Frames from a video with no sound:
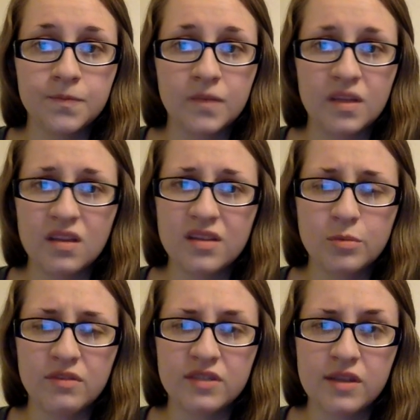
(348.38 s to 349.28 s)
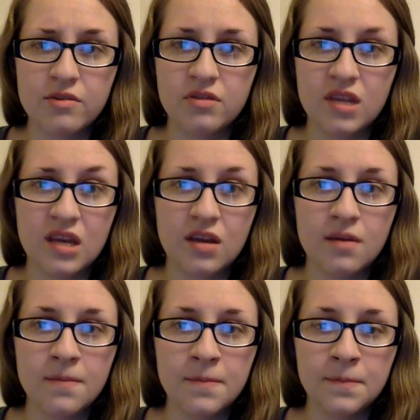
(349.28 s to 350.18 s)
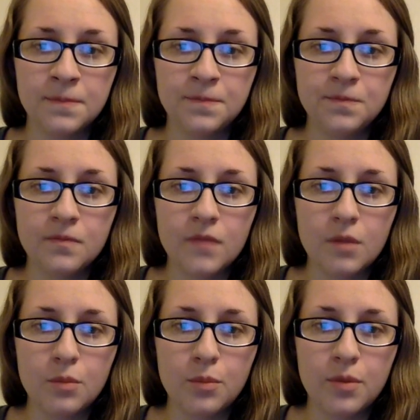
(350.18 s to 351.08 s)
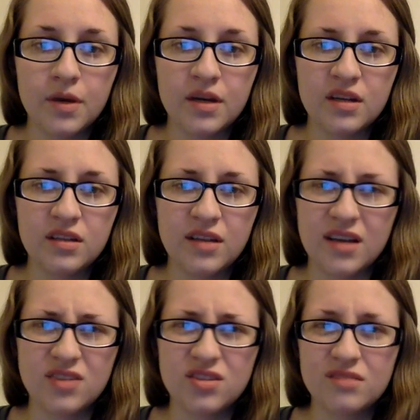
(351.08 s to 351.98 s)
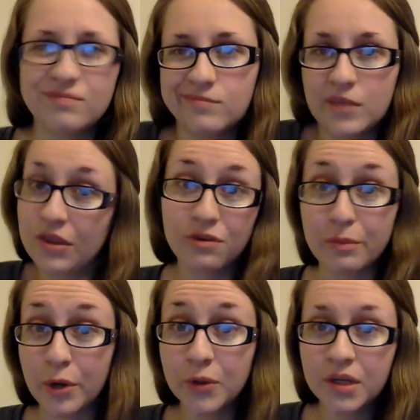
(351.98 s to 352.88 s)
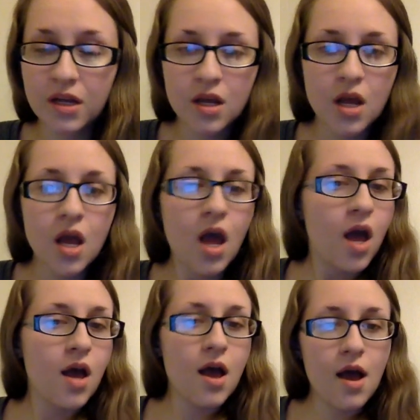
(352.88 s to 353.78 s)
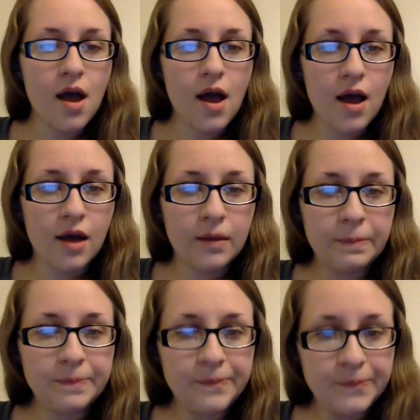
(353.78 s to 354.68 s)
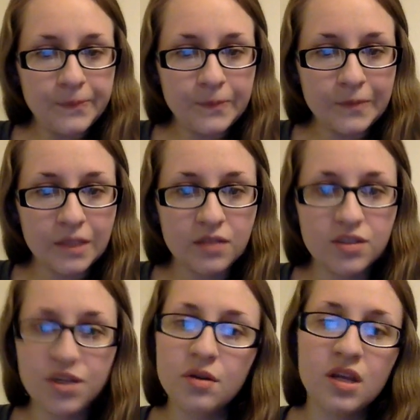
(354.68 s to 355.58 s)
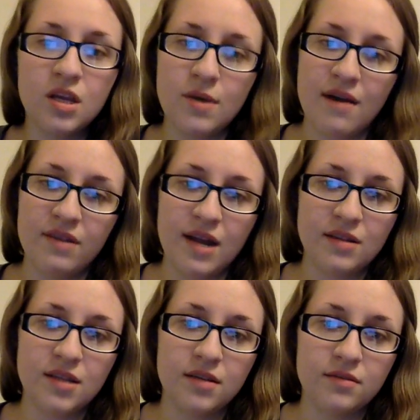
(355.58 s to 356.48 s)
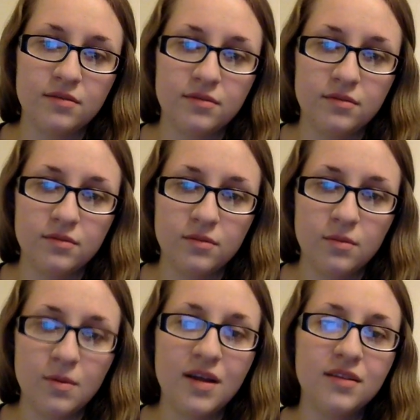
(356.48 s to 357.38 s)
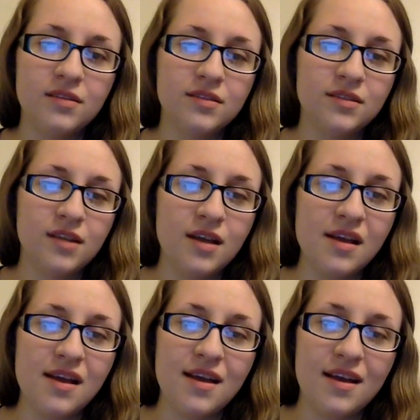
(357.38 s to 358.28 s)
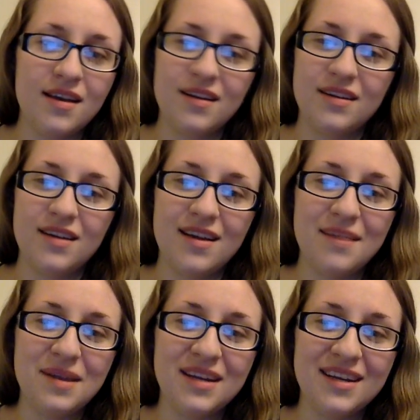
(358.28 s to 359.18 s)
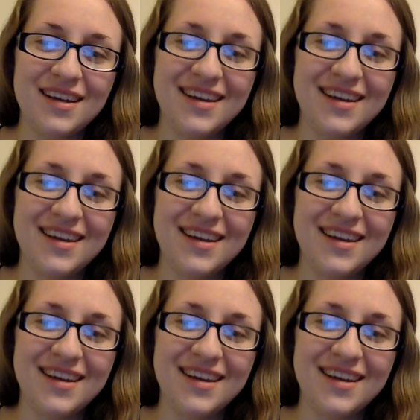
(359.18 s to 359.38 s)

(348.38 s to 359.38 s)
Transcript: think that's more of a southern thing. But yeah, it's just the remote. Do you think you have an accent? Well, I mean,